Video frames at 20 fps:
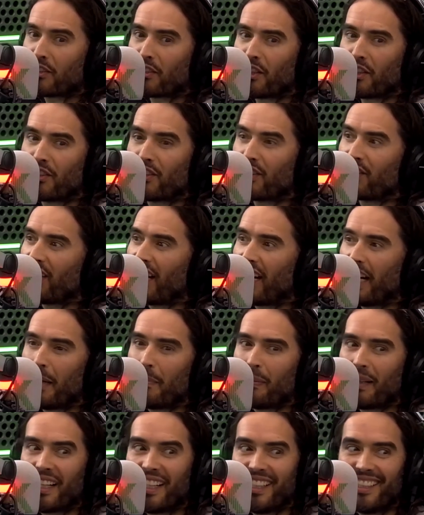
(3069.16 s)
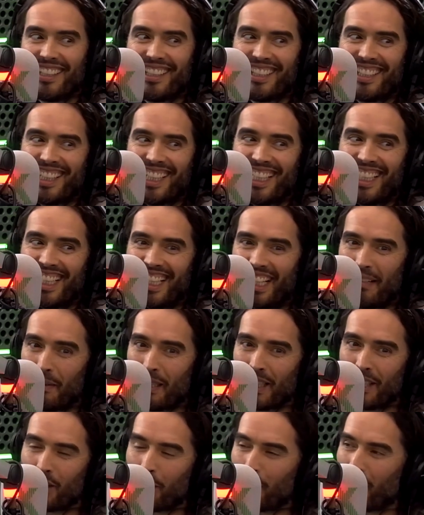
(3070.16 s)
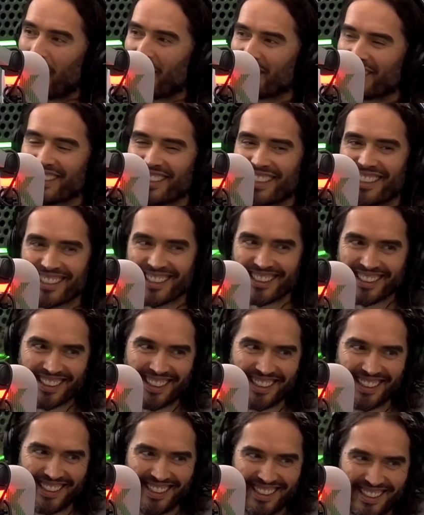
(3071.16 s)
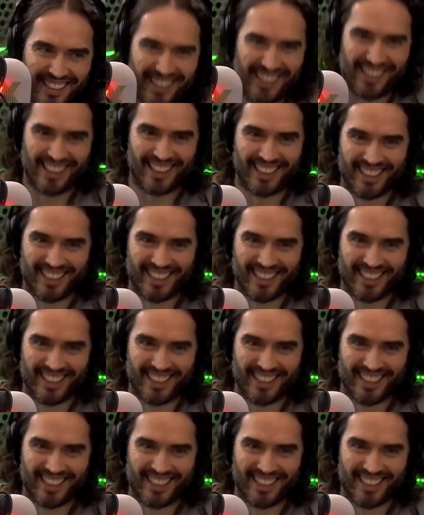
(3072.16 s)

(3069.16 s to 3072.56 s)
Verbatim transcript: across the Tiber in limitless particles. But because he